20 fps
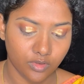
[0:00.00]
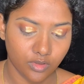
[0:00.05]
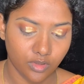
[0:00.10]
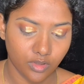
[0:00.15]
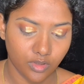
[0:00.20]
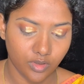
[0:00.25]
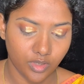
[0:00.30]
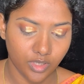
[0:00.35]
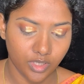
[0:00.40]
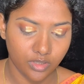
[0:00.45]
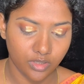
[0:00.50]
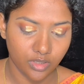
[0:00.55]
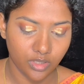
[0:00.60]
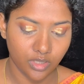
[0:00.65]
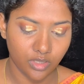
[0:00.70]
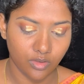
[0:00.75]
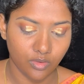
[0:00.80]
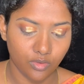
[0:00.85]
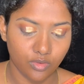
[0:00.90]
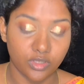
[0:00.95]
the crease
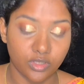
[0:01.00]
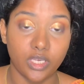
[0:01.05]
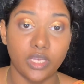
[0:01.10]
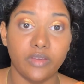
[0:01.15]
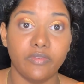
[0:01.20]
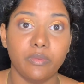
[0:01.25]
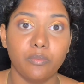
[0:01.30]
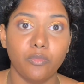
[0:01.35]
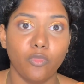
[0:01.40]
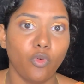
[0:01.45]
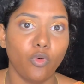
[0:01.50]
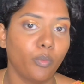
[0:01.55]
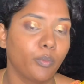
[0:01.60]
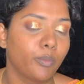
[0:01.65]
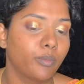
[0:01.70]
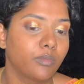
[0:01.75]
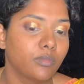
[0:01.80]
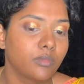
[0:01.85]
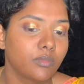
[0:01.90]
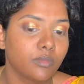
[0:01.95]
looks even more
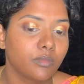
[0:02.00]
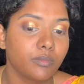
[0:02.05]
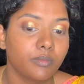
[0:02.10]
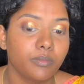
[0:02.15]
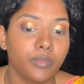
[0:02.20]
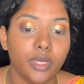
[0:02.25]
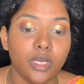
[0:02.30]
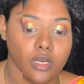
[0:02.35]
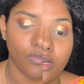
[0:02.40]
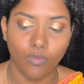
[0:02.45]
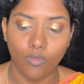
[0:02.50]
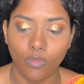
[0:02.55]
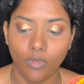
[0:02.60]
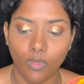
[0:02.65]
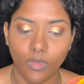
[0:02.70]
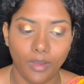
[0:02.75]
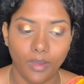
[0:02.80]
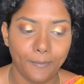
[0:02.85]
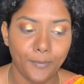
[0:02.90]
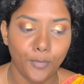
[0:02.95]
bigger.
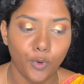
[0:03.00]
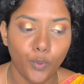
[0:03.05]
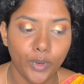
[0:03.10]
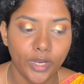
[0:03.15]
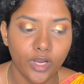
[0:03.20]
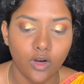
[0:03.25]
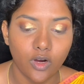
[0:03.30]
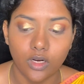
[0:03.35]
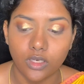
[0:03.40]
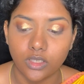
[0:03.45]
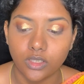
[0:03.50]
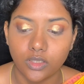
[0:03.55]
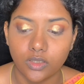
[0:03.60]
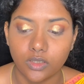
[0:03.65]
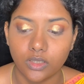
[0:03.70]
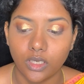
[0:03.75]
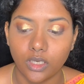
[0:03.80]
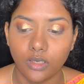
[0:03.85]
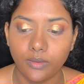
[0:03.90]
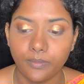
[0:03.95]
Moving on to
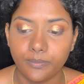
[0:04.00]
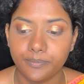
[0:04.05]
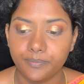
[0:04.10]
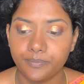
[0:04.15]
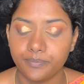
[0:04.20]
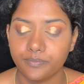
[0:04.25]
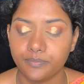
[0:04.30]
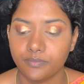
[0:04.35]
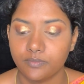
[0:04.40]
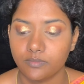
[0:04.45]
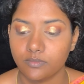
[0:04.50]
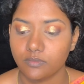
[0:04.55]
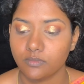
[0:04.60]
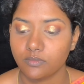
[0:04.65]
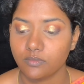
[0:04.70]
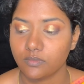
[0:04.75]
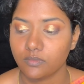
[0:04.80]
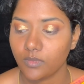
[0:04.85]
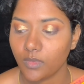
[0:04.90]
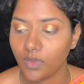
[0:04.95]
the
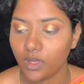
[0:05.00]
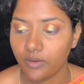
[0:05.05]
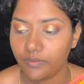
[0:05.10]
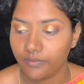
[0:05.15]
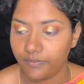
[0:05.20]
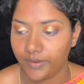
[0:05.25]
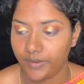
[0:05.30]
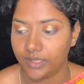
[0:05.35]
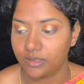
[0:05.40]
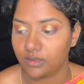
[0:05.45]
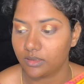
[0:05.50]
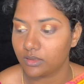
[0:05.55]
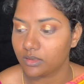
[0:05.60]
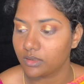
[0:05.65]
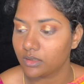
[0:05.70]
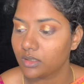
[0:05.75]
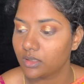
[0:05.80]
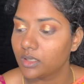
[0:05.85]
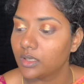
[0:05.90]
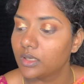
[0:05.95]
face,
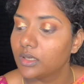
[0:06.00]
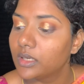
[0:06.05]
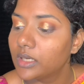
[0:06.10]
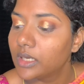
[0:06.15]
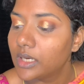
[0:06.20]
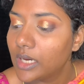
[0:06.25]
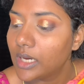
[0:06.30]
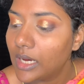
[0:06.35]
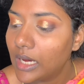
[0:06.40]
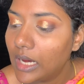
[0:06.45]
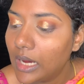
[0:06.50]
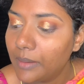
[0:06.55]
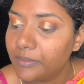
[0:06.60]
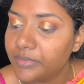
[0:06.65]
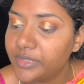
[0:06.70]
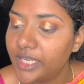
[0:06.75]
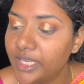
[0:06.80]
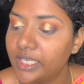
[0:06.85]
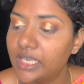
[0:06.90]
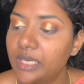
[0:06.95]
I'm
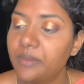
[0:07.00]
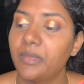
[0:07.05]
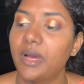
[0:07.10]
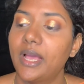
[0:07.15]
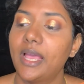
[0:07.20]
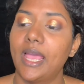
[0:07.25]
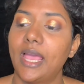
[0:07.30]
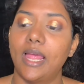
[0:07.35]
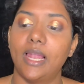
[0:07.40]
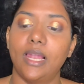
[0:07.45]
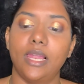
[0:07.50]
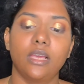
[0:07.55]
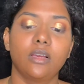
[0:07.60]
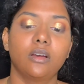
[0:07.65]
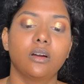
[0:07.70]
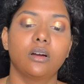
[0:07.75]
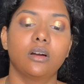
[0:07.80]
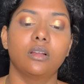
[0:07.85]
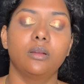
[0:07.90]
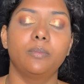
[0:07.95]
taking my LA
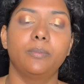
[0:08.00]
Girl